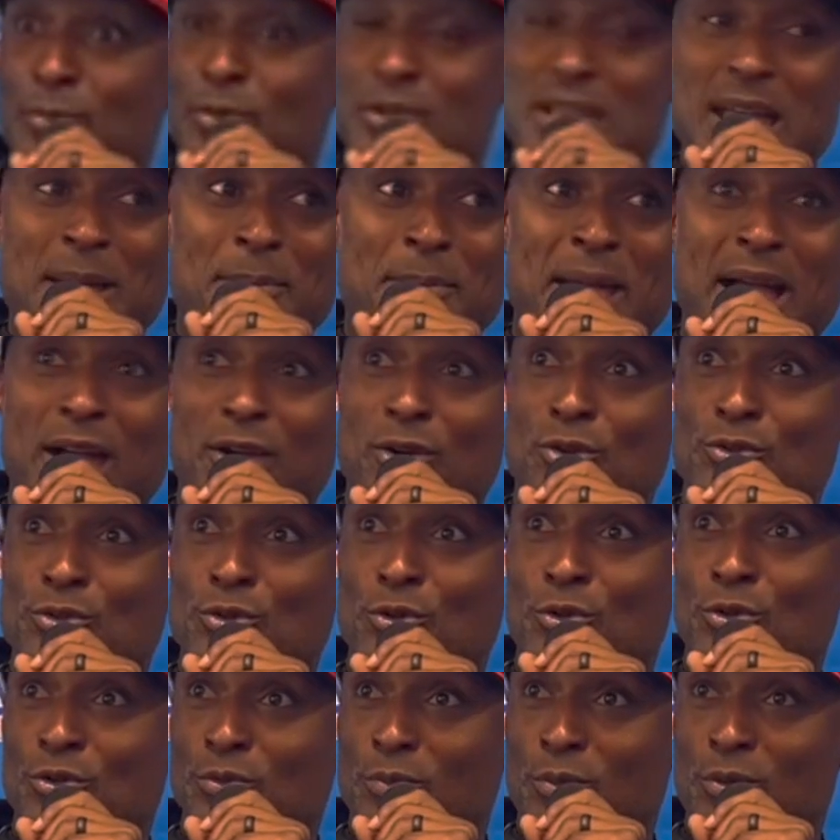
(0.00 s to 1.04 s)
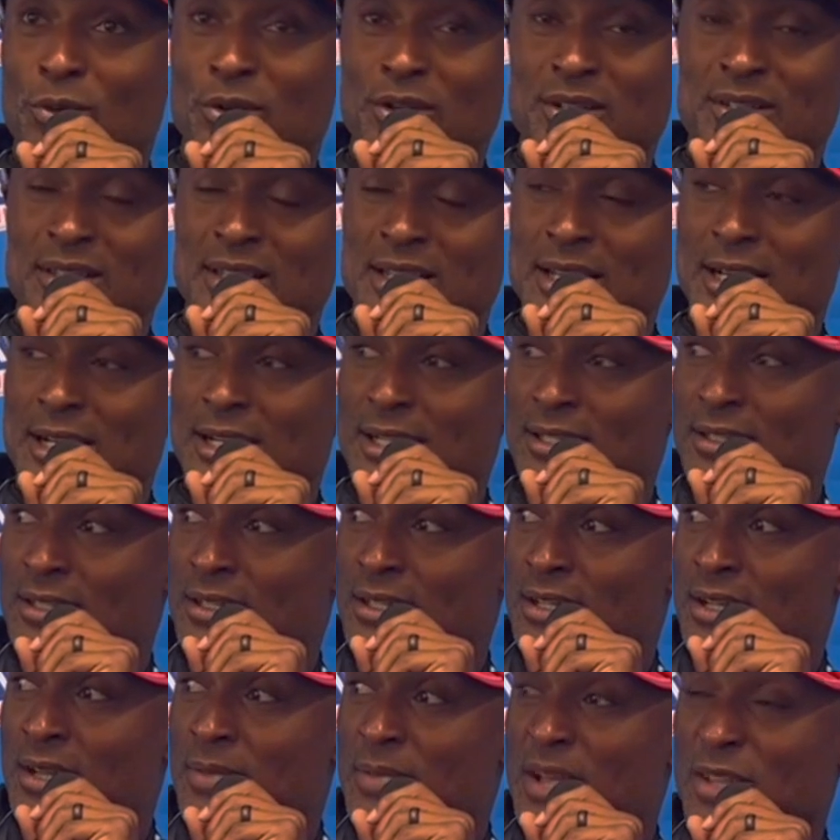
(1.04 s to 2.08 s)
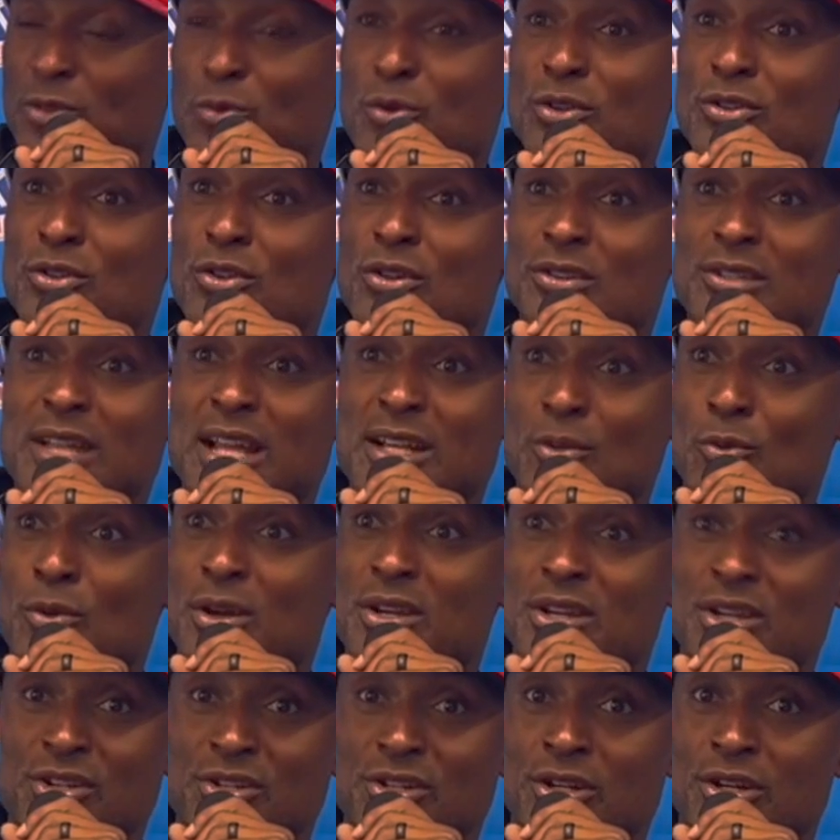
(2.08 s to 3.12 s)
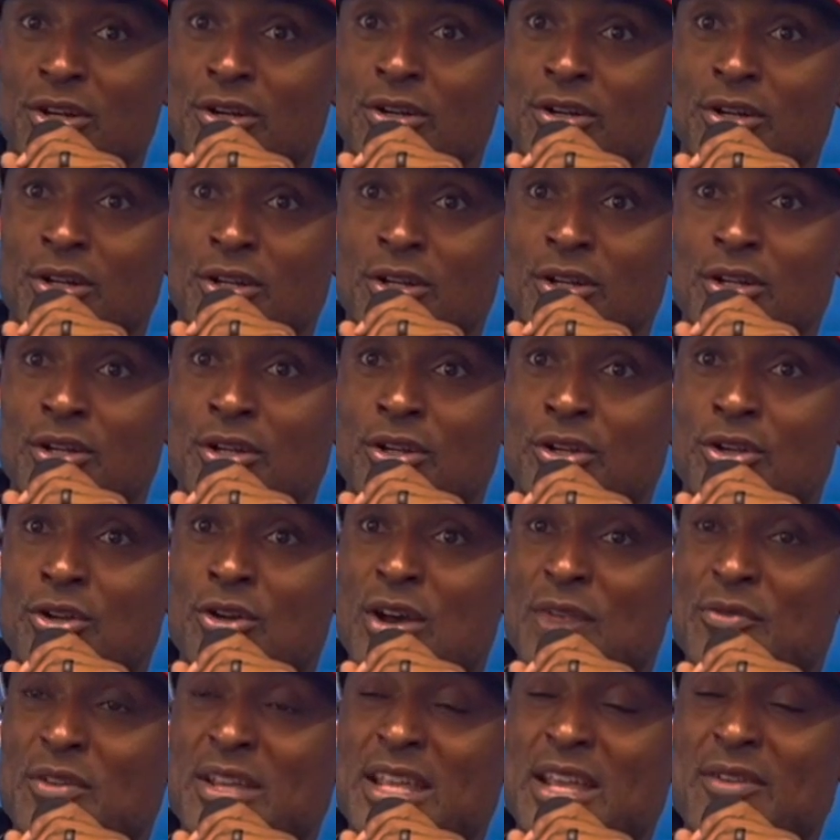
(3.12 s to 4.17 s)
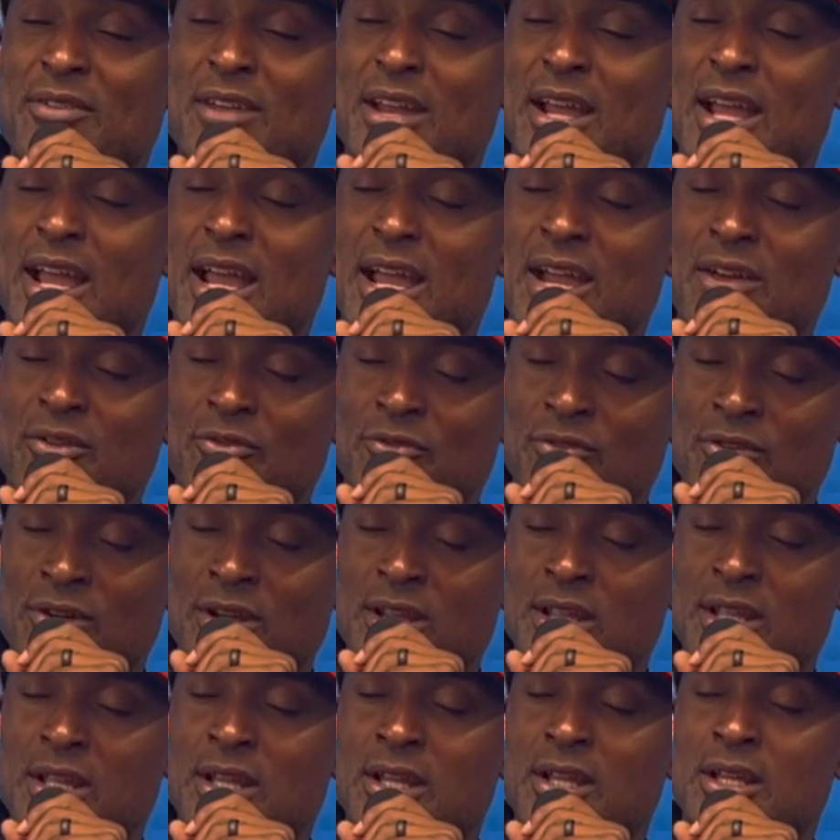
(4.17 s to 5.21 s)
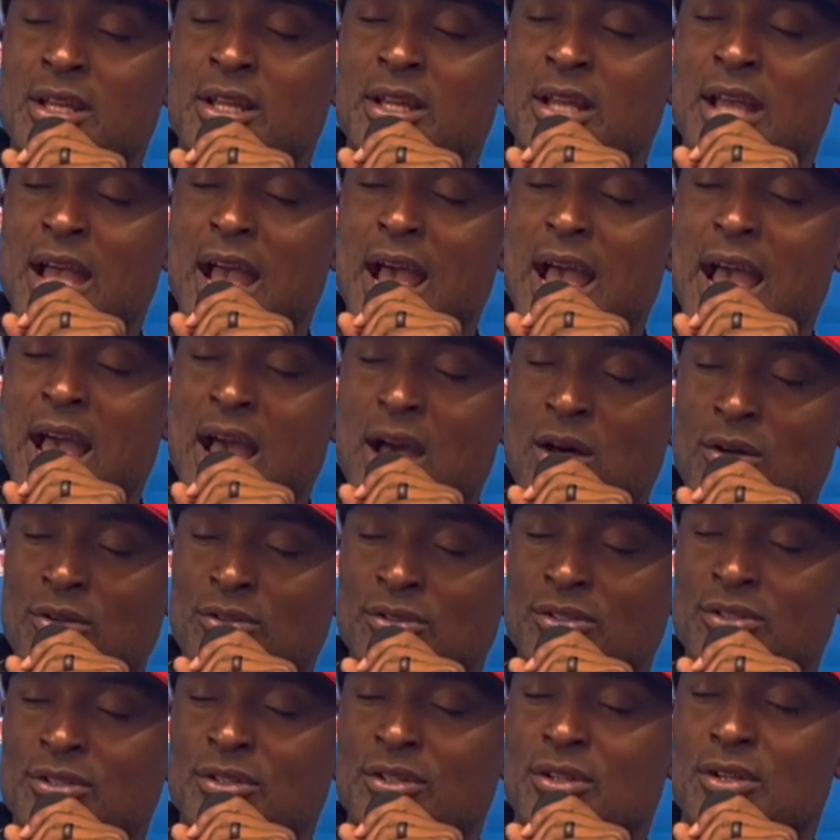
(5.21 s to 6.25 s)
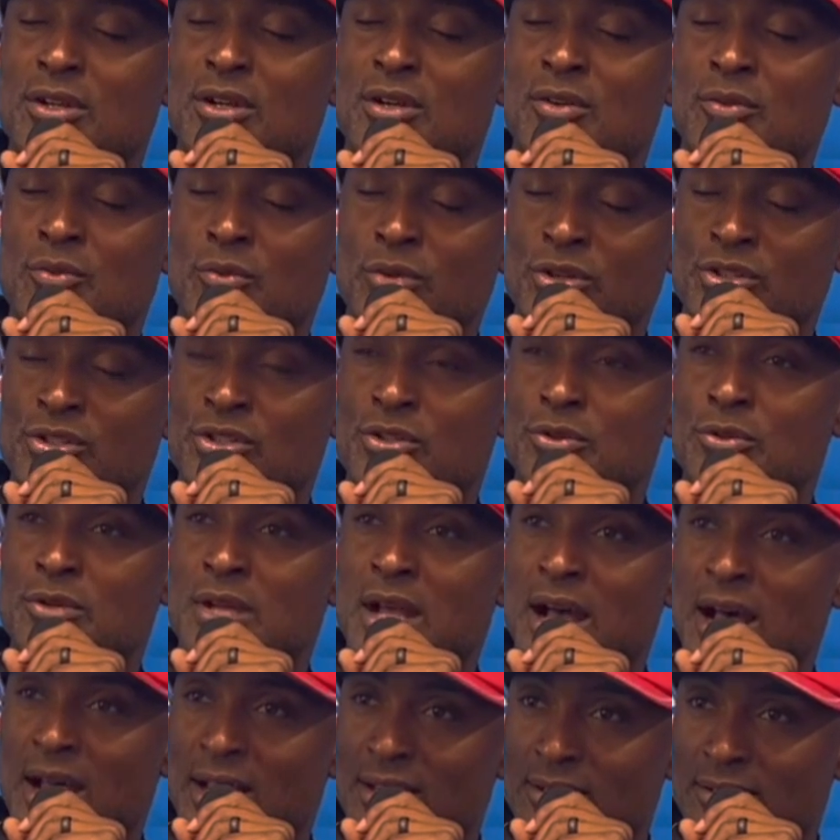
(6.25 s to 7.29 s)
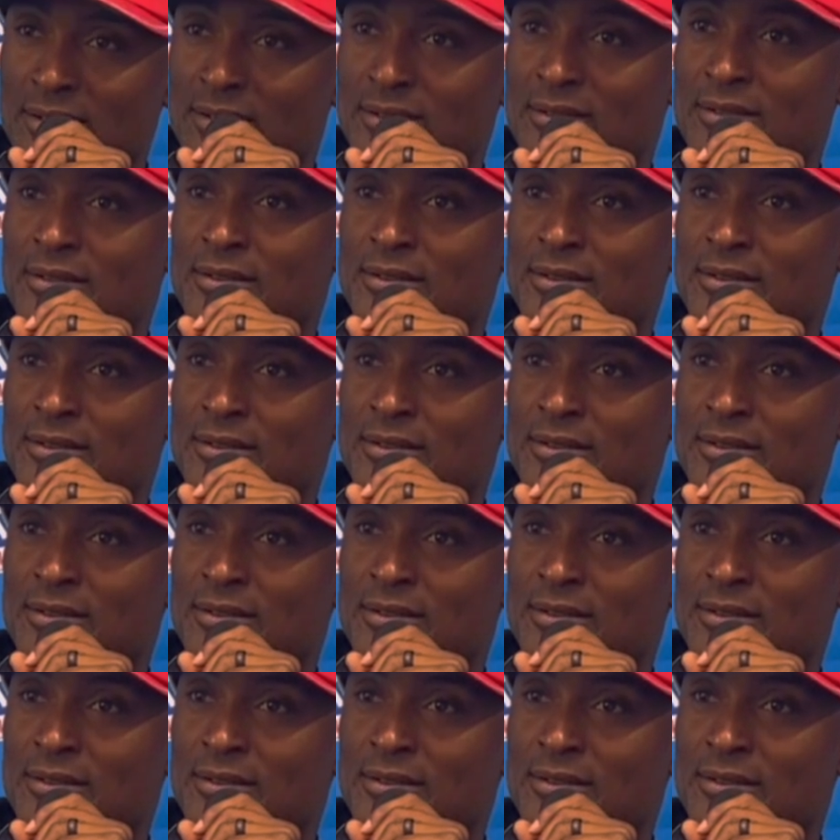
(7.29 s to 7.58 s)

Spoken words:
with that Macro Tools boys, and that's what it's going to take to win this year. You have to give it every ounce of what you got.